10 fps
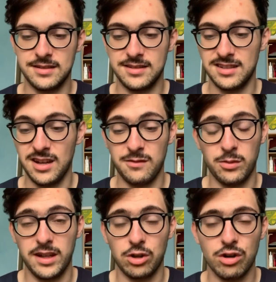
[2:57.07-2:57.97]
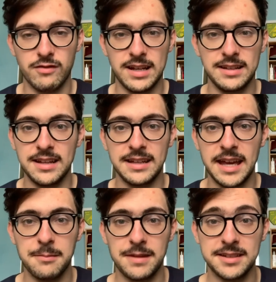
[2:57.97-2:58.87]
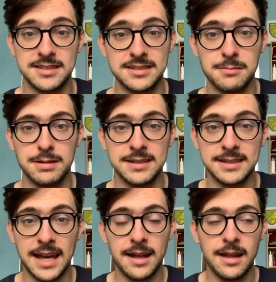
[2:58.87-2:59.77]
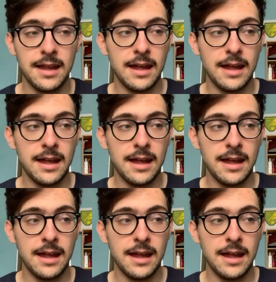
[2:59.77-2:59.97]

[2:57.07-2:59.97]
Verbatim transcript: deserved what they got really, didn't get him. That's as simple as that.